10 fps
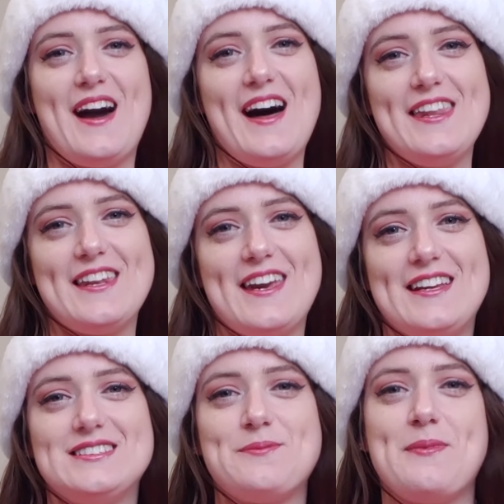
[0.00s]

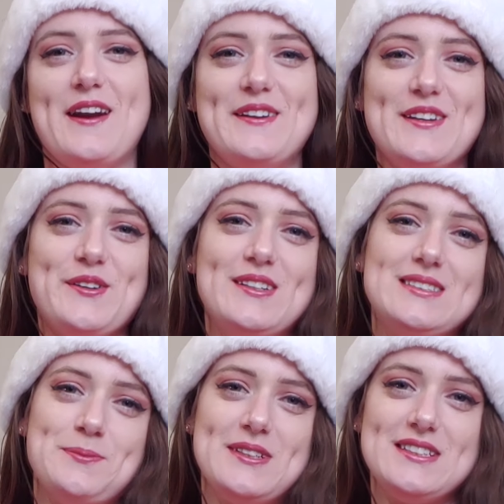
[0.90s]
Holidays and Merry
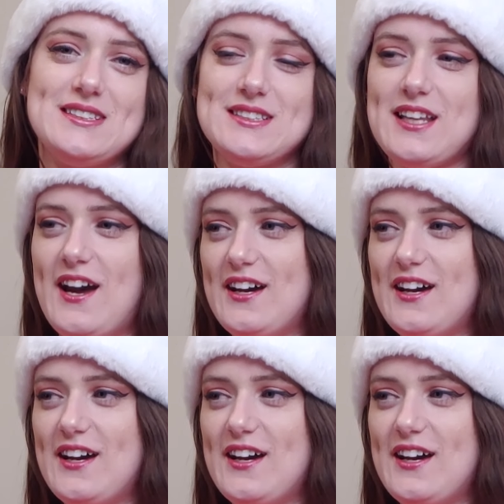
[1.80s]
Christmas!